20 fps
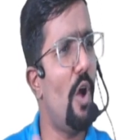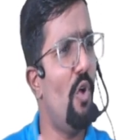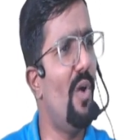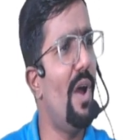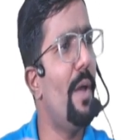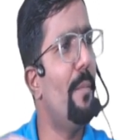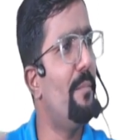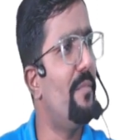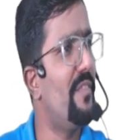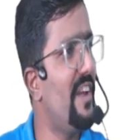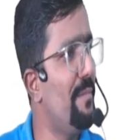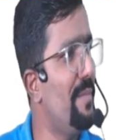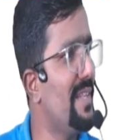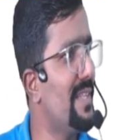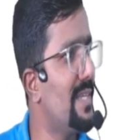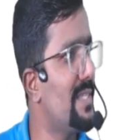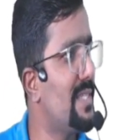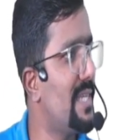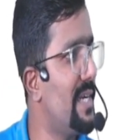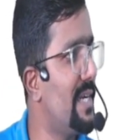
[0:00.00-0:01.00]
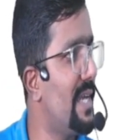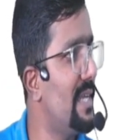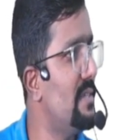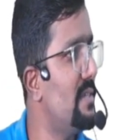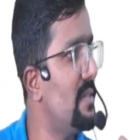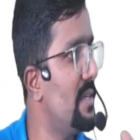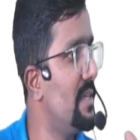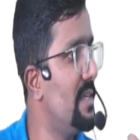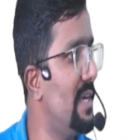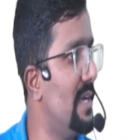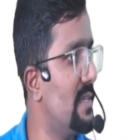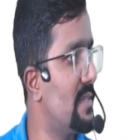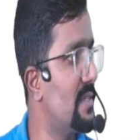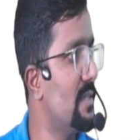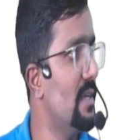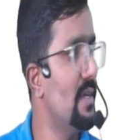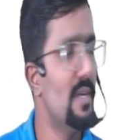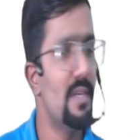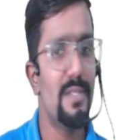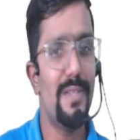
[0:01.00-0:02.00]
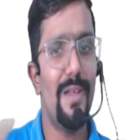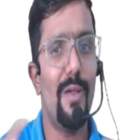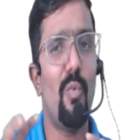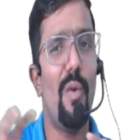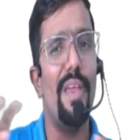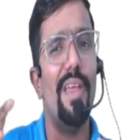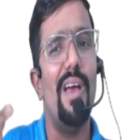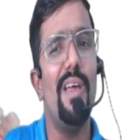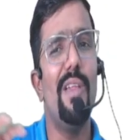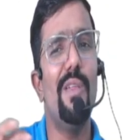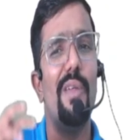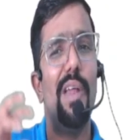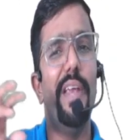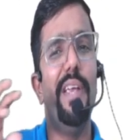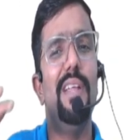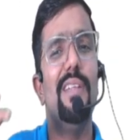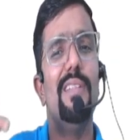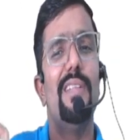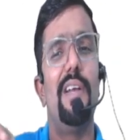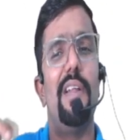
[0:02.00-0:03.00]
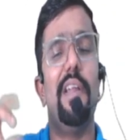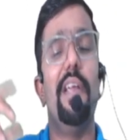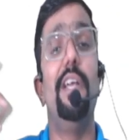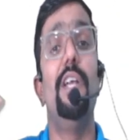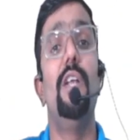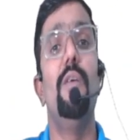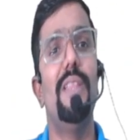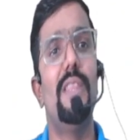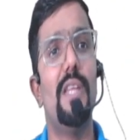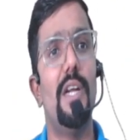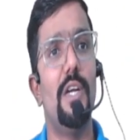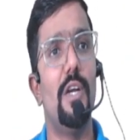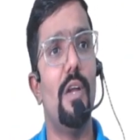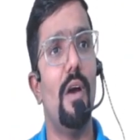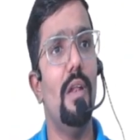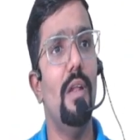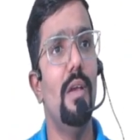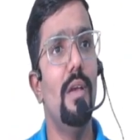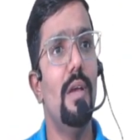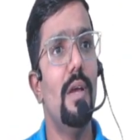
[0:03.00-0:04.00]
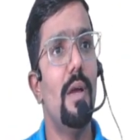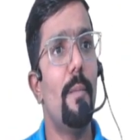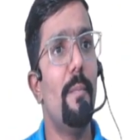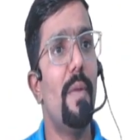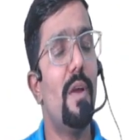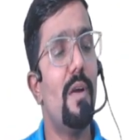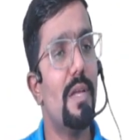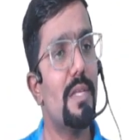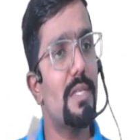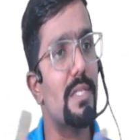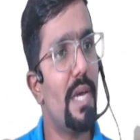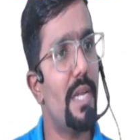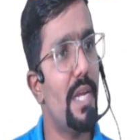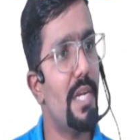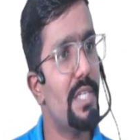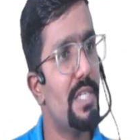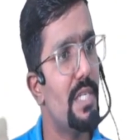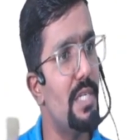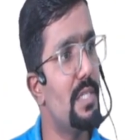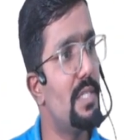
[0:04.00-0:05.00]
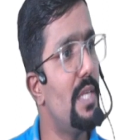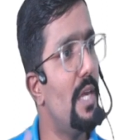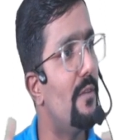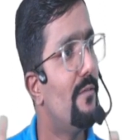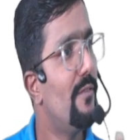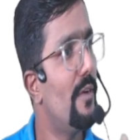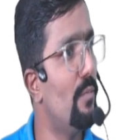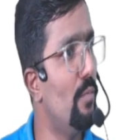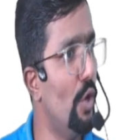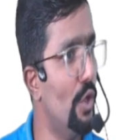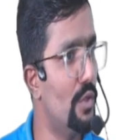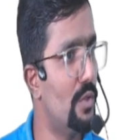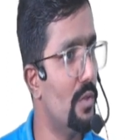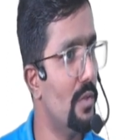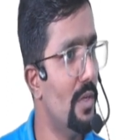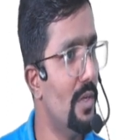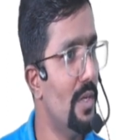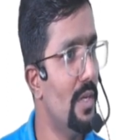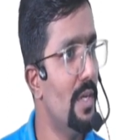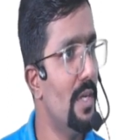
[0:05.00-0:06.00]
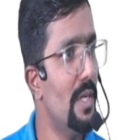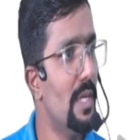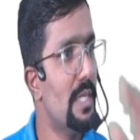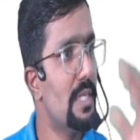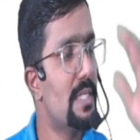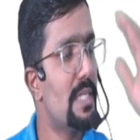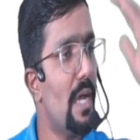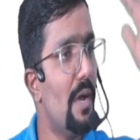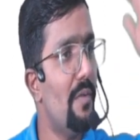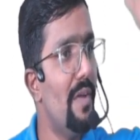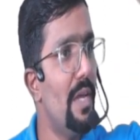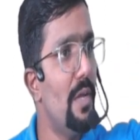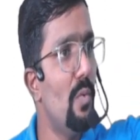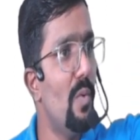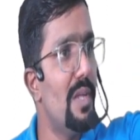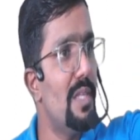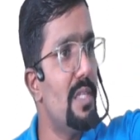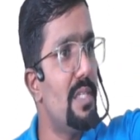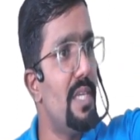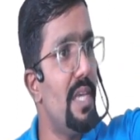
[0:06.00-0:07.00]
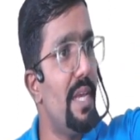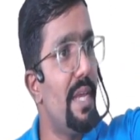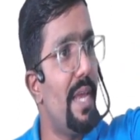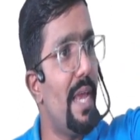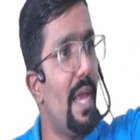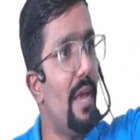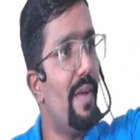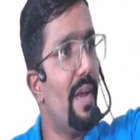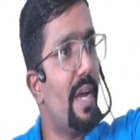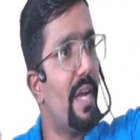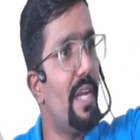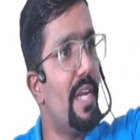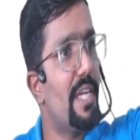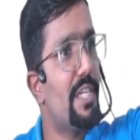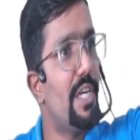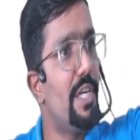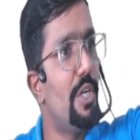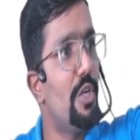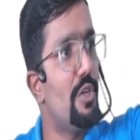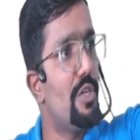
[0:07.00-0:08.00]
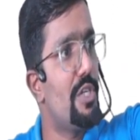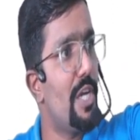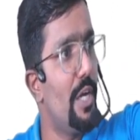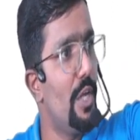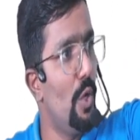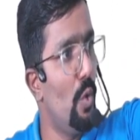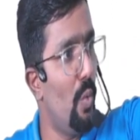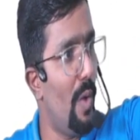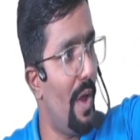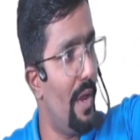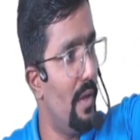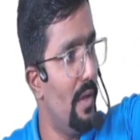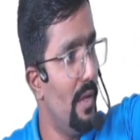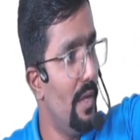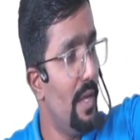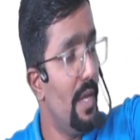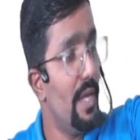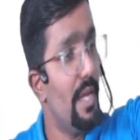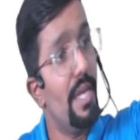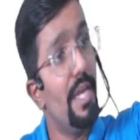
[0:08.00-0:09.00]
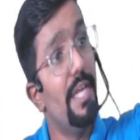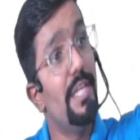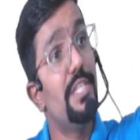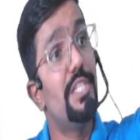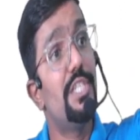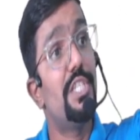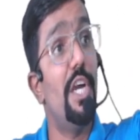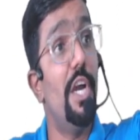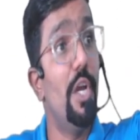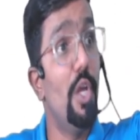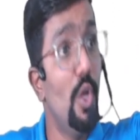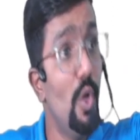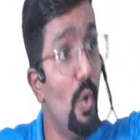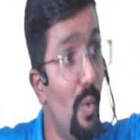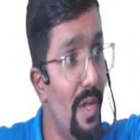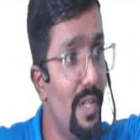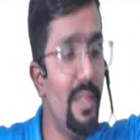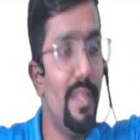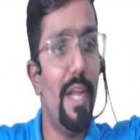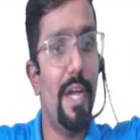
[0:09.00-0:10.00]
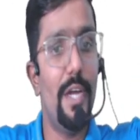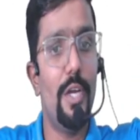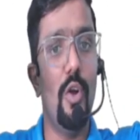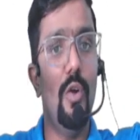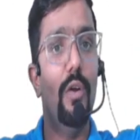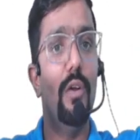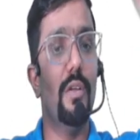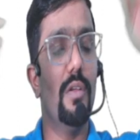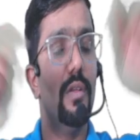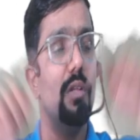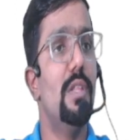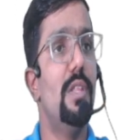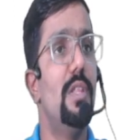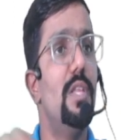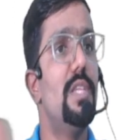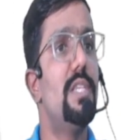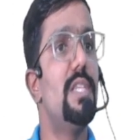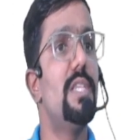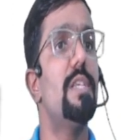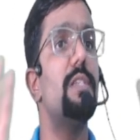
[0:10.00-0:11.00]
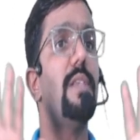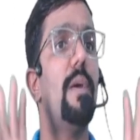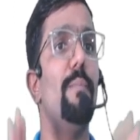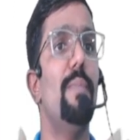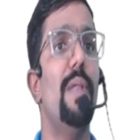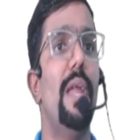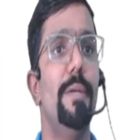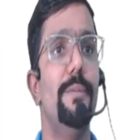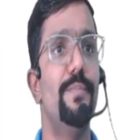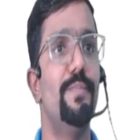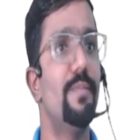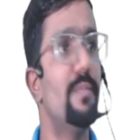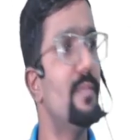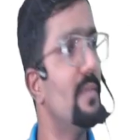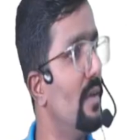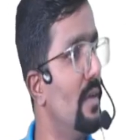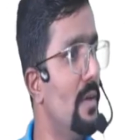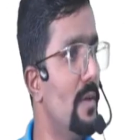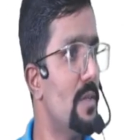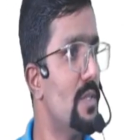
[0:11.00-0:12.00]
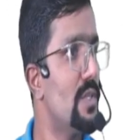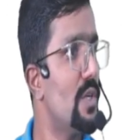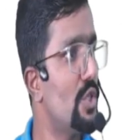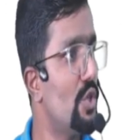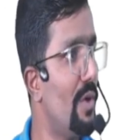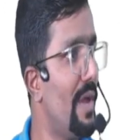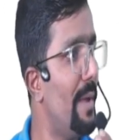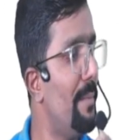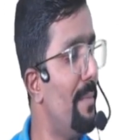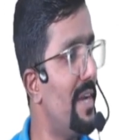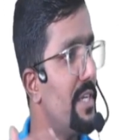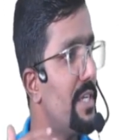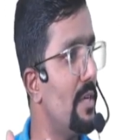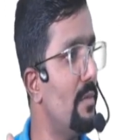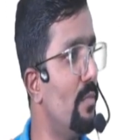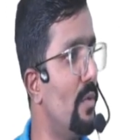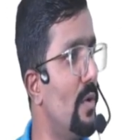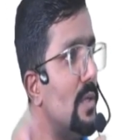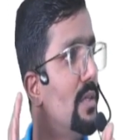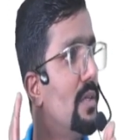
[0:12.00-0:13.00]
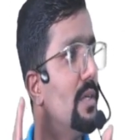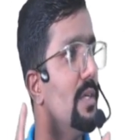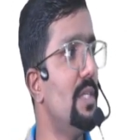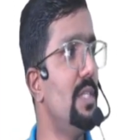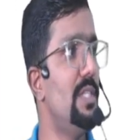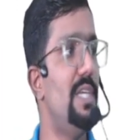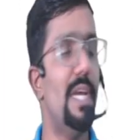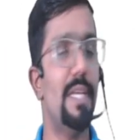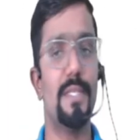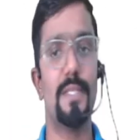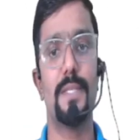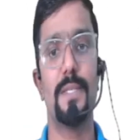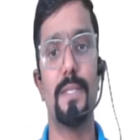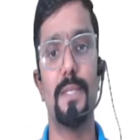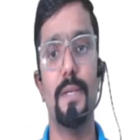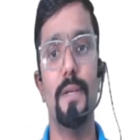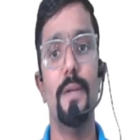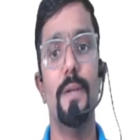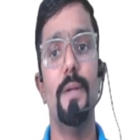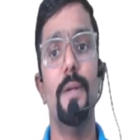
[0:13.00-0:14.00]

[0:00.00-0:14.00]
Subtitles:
how I am framing the sentence? Yes. Sir, why are you writing that read with and all? Because connection is there for both. 7.1c gave a connection to schedule 1. In schedule 1, they told this is a supply. So should I mention both? Yes.